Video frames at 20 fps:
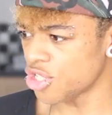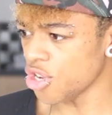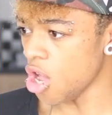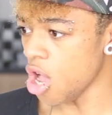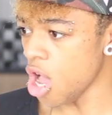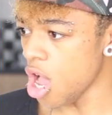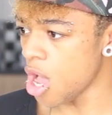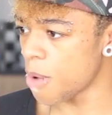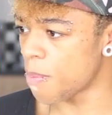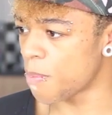Shut
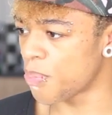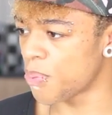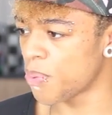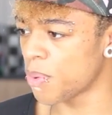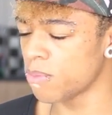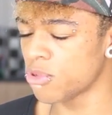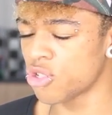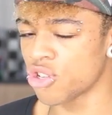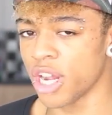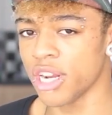
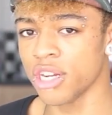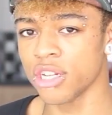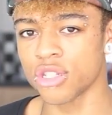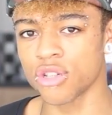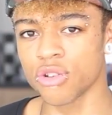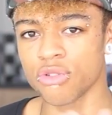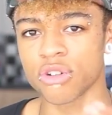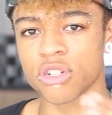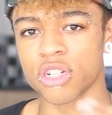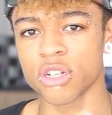up! I'm trying to
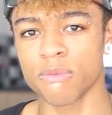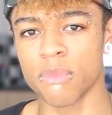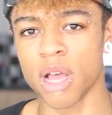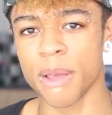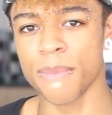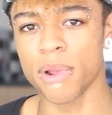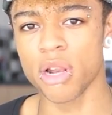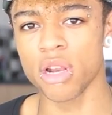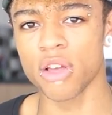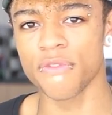talk to
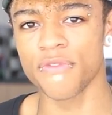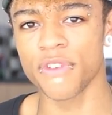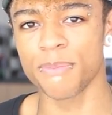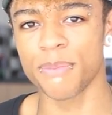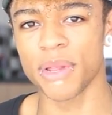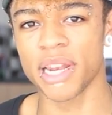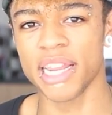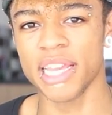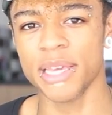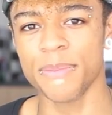my
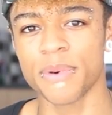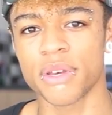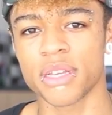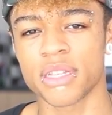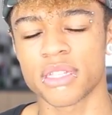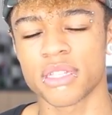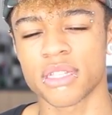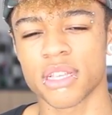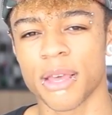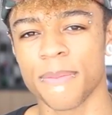beloved
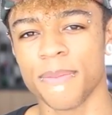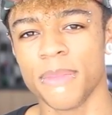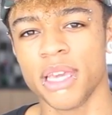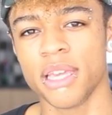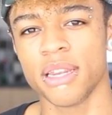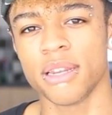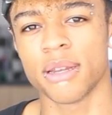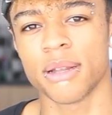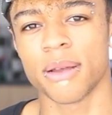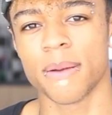believers. I
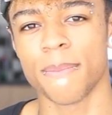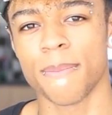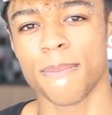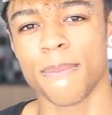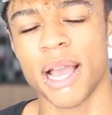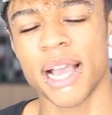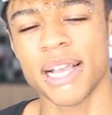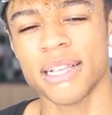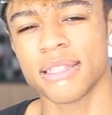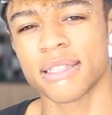mean,
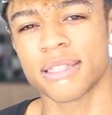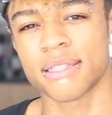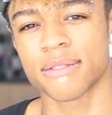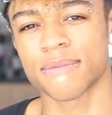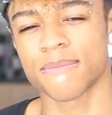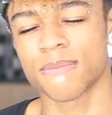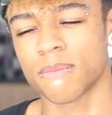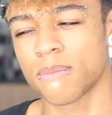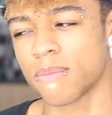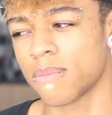
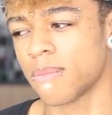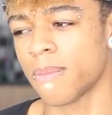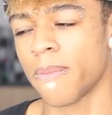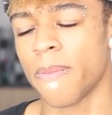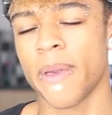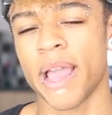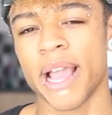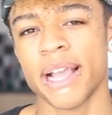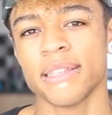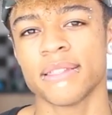Maz
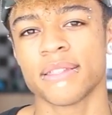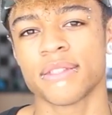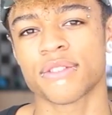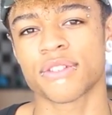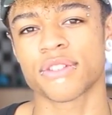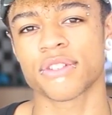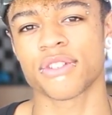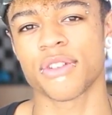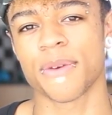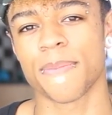
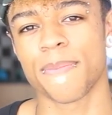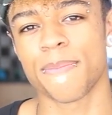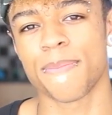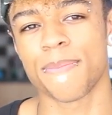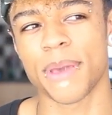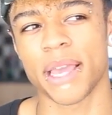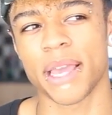Maz to